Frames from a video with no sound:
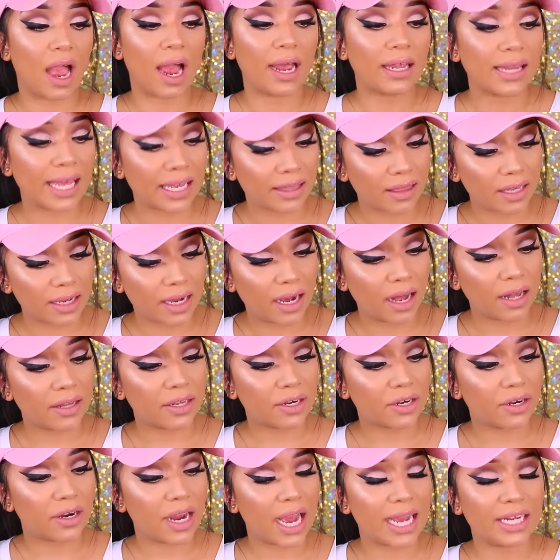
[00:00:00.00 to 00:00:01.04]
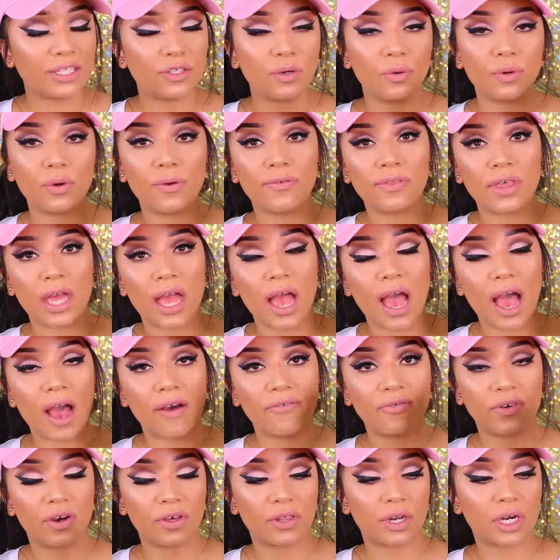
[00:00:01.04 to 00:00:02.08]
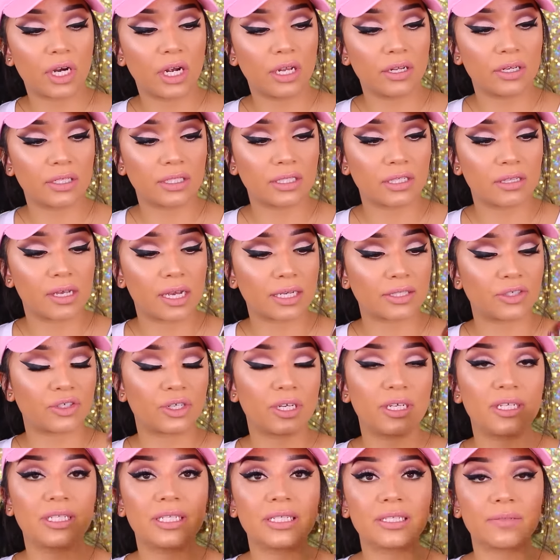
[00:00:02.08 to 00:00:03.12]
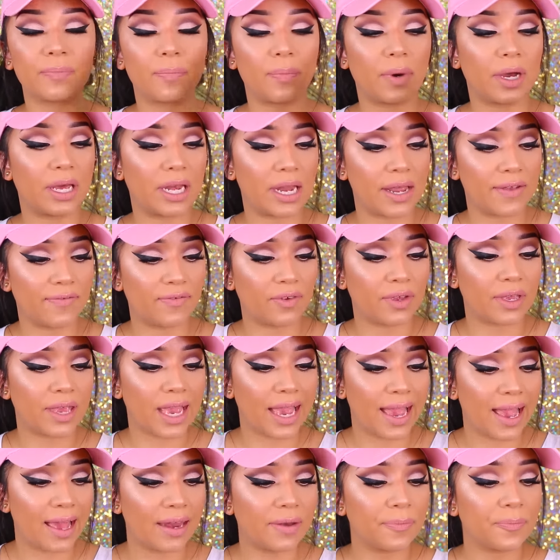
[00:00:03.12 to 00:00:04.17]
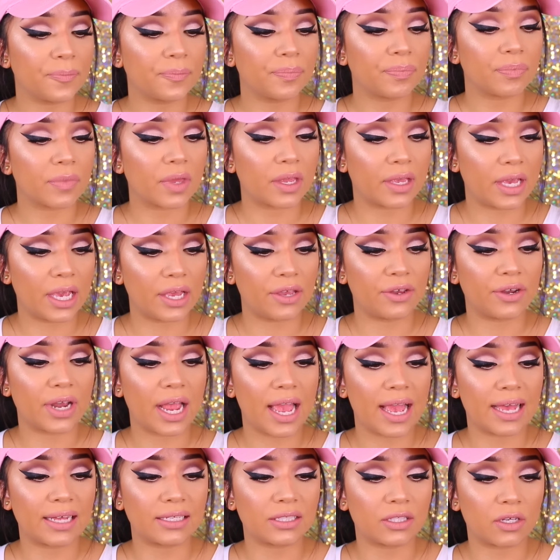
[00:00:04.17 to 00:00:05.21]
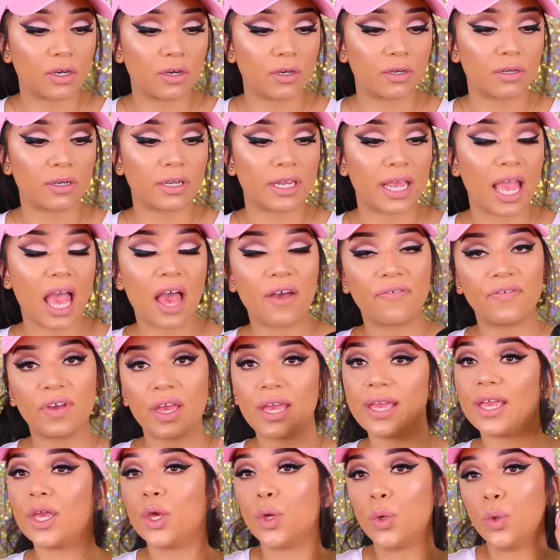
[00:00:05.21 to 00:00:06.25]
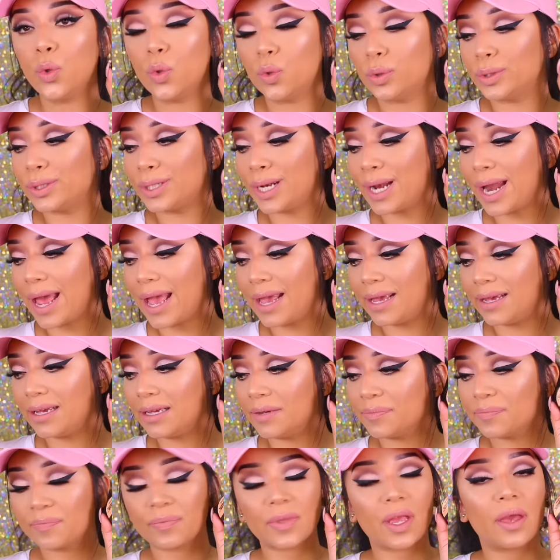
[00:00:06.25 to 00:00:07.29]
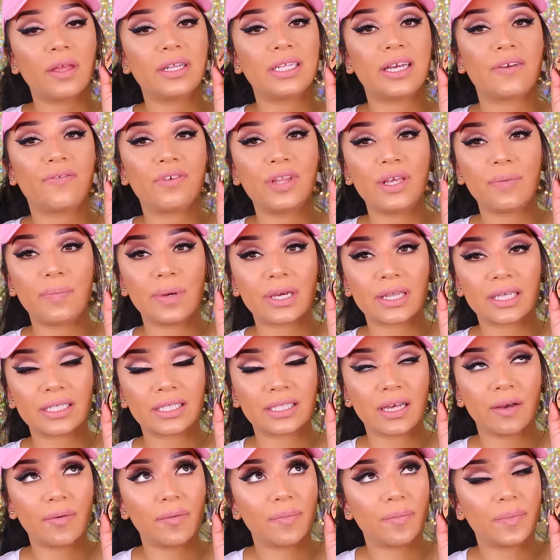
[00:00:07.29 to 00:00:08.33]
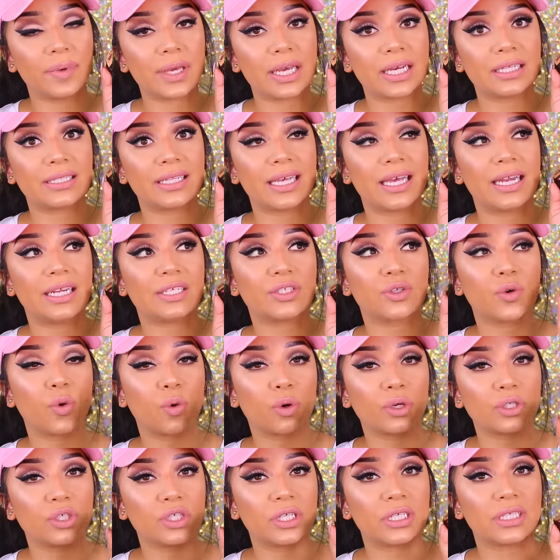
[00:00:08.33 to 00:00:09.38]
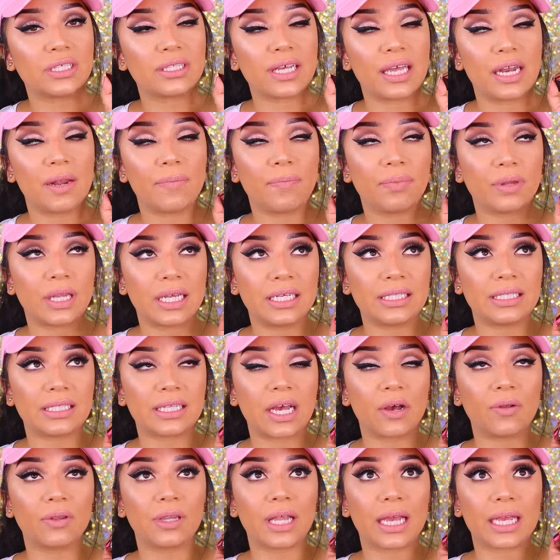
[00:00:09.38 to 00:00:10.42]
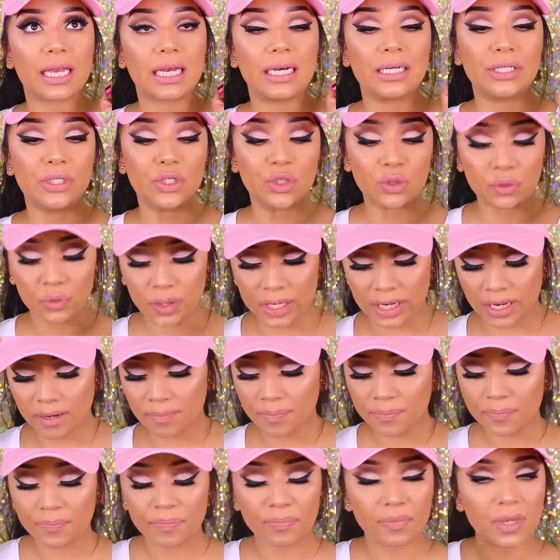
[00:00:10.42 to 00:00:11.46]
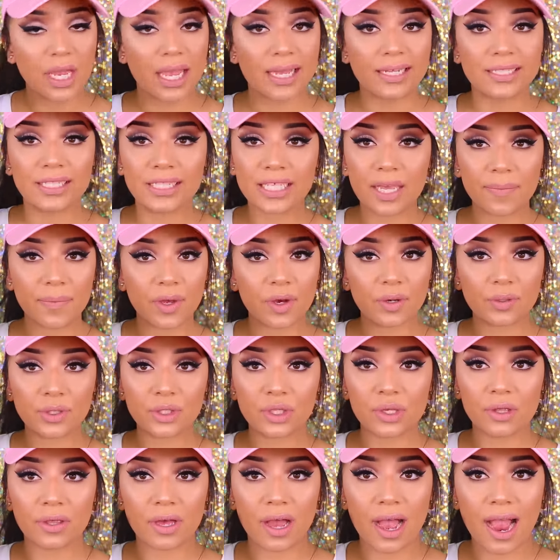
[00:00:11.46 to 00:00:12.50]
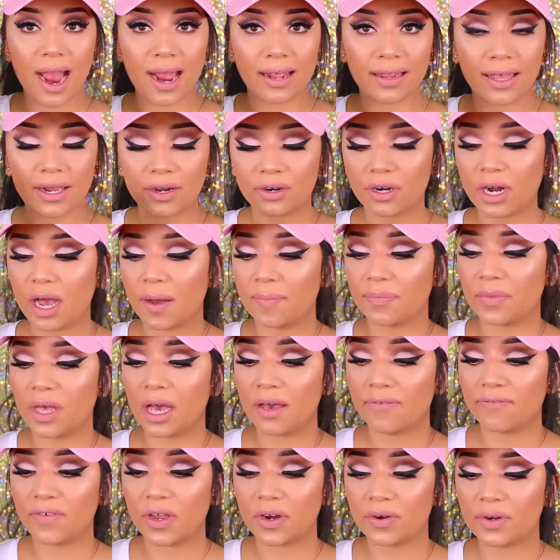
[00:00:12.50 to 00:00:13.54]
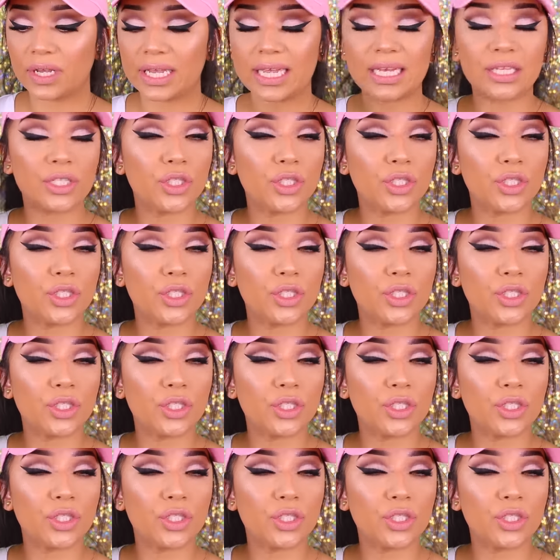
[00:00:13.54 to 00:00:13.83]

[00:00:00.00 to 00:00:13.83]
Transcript: I like the color. I don't know if they have other color selections, but if you can, get your hands on Café au Soleil. Definitely pick this up because it is gorgeous and it blends out like a dream. Same goes to the highlighter. I'm not very